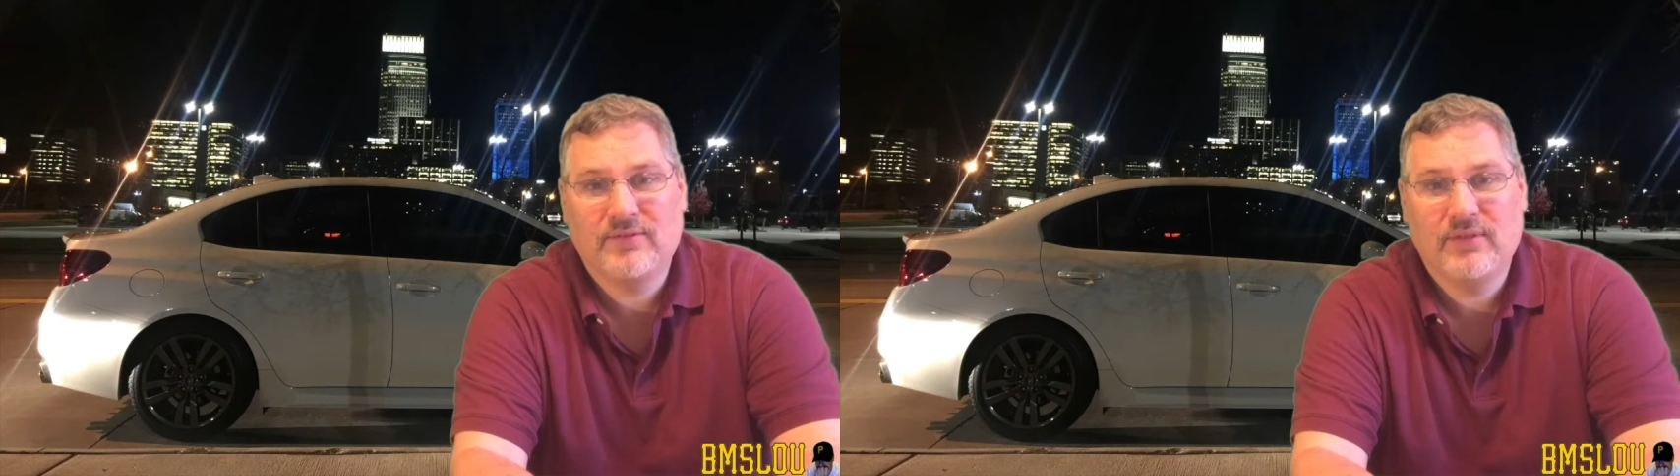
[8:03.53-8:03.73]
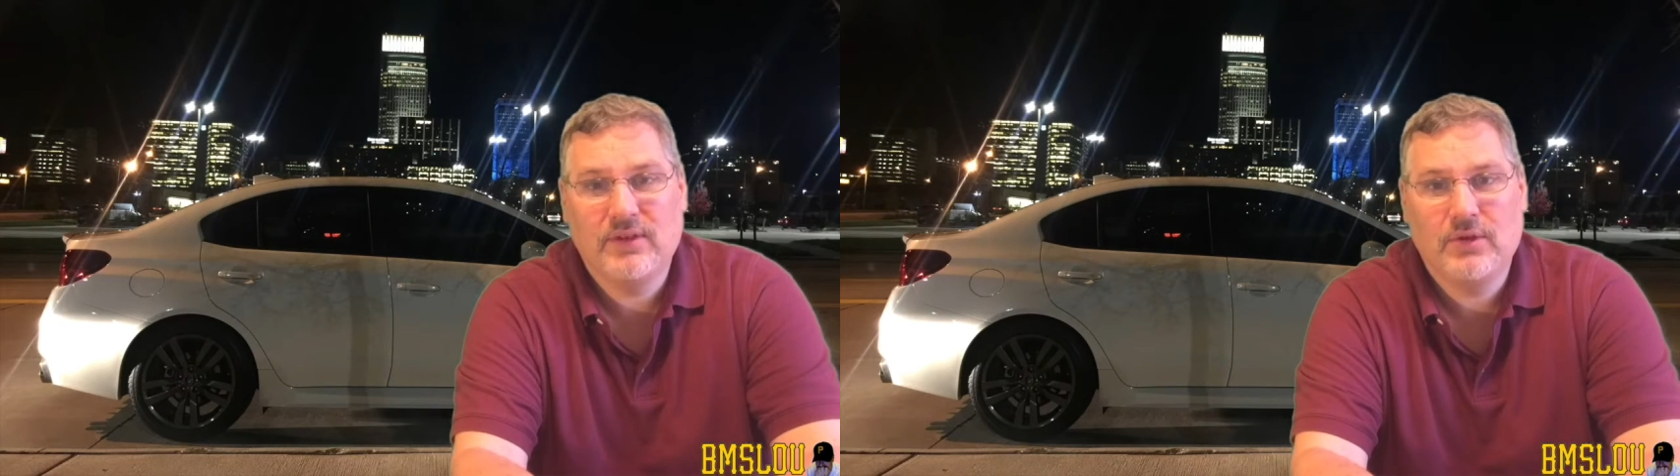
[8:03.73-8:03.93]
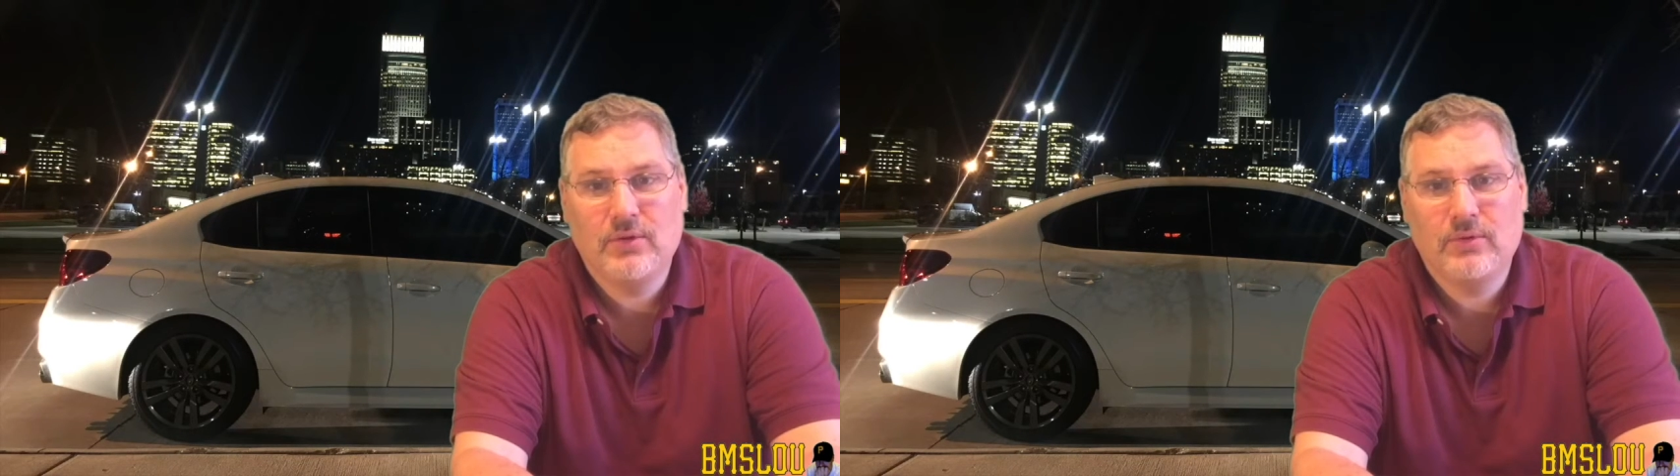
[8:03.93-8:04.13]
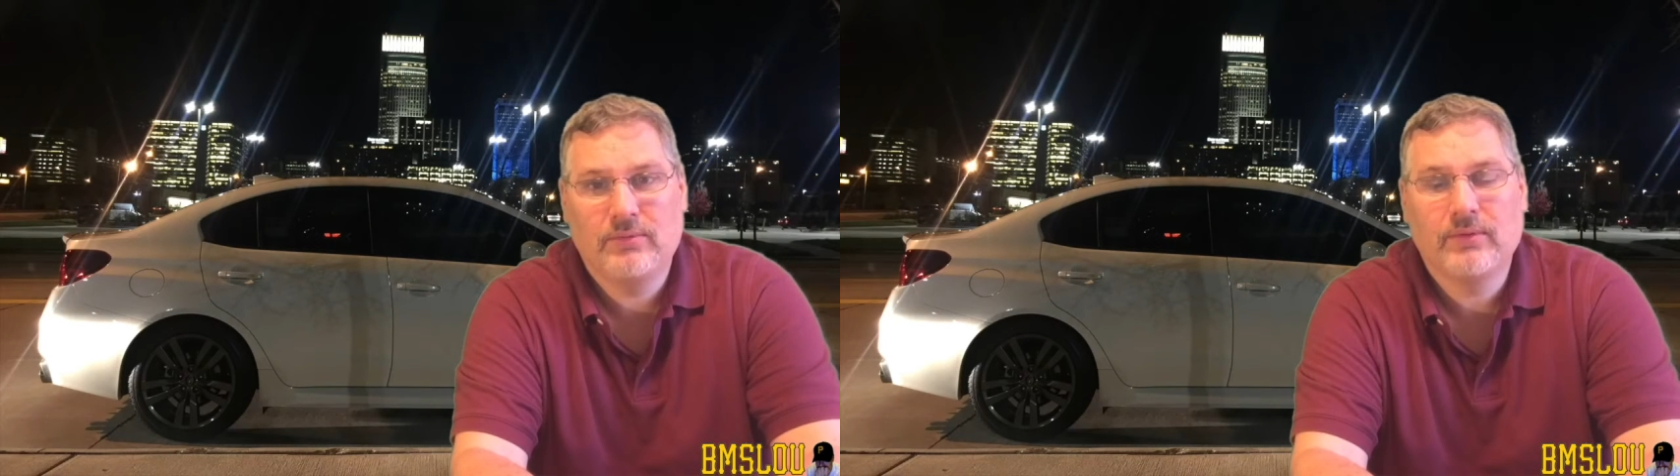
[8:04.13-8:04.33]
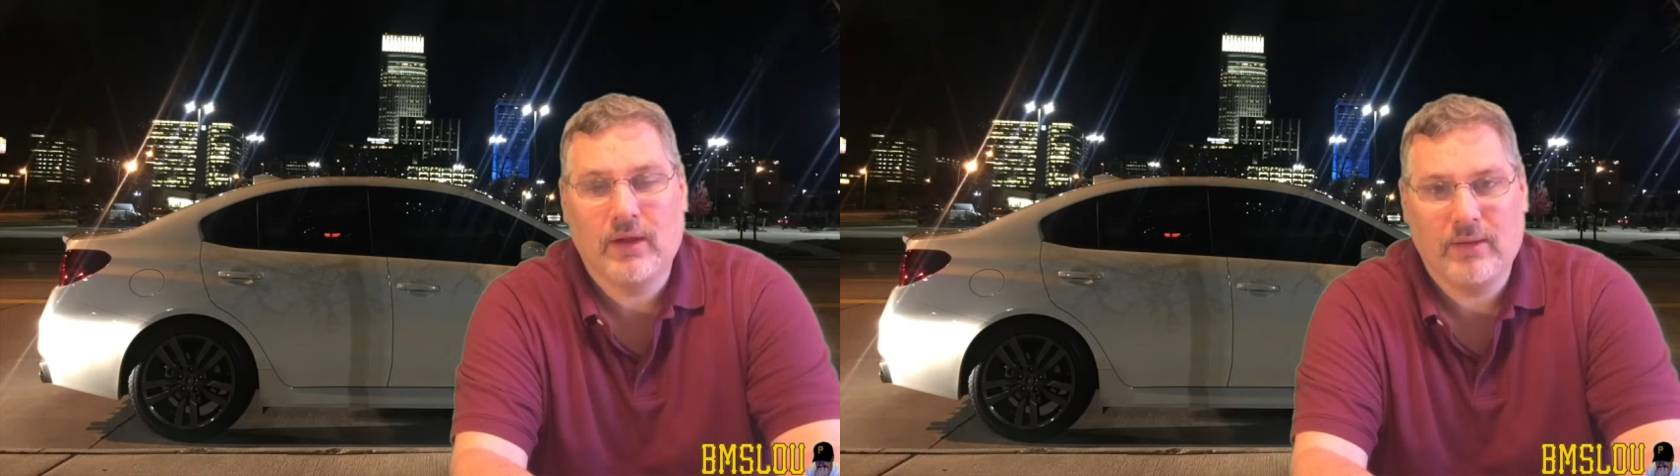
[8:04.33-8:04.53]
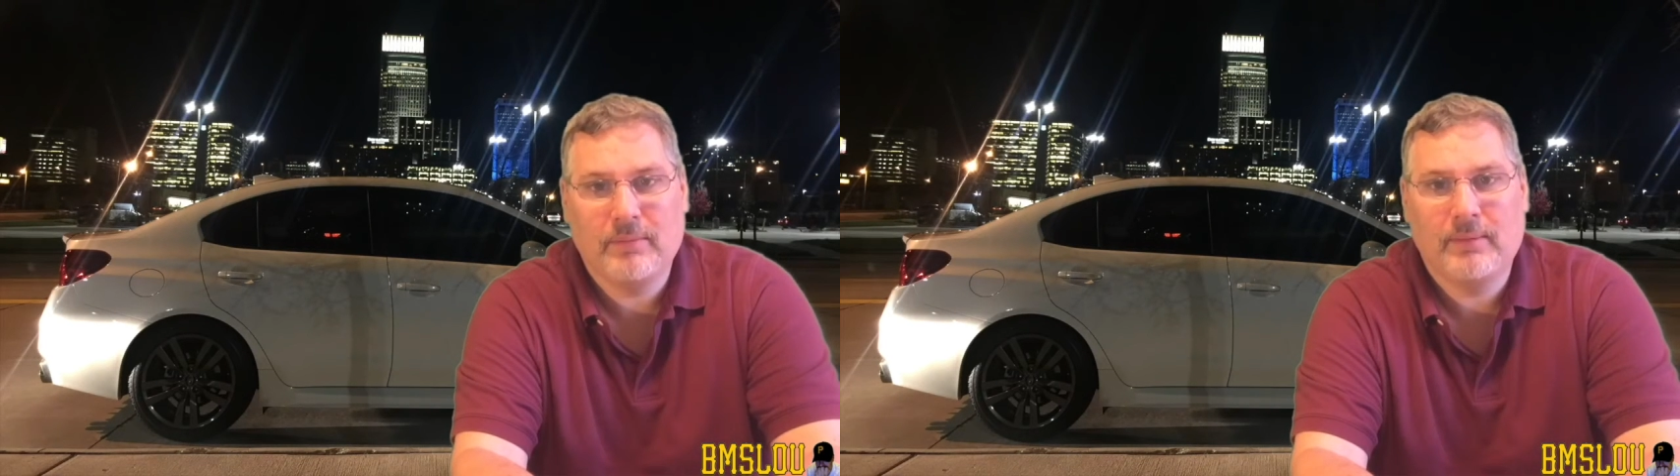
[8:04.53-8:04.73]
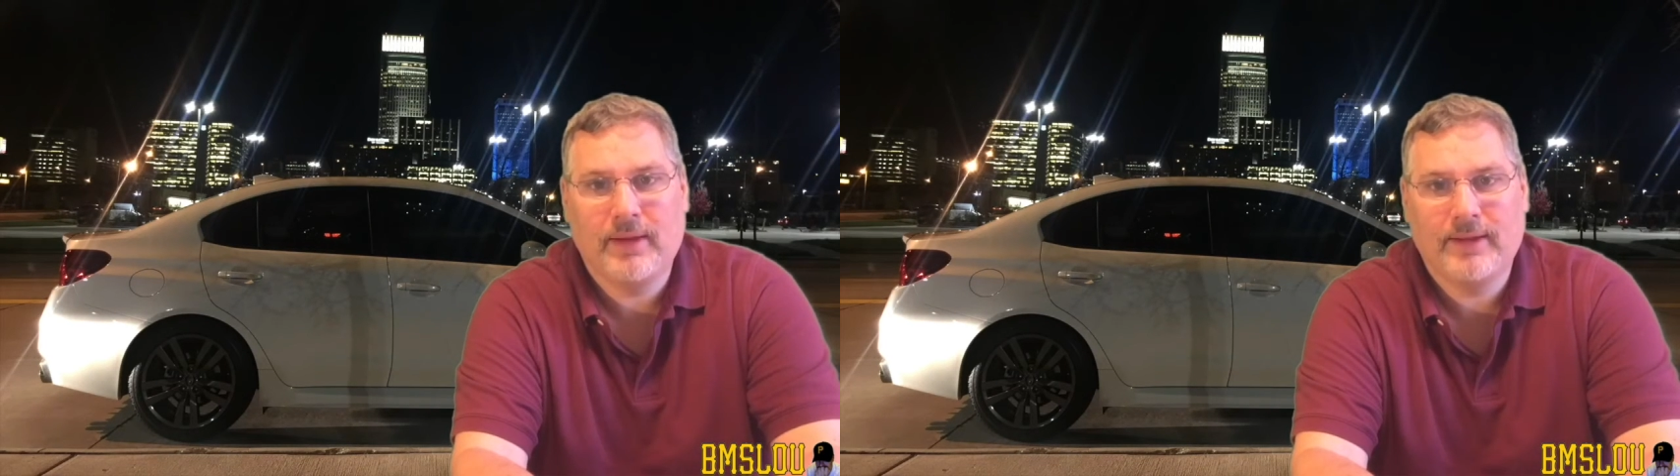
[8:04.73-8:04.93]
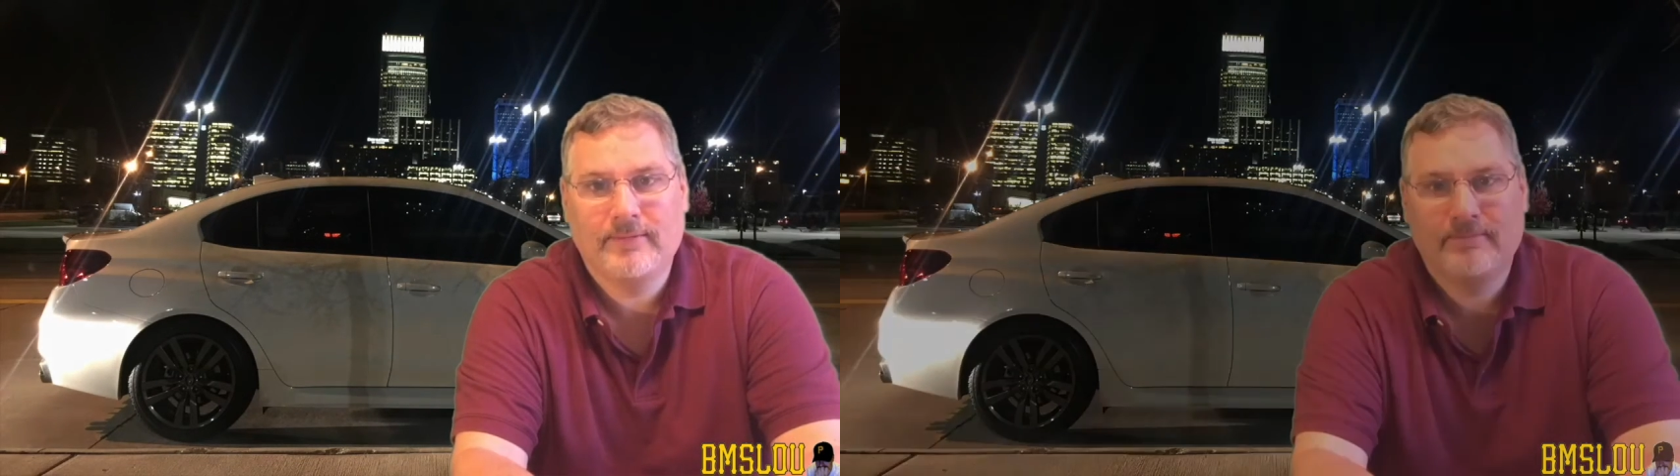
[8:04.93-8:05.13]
video. All right, bye-bye.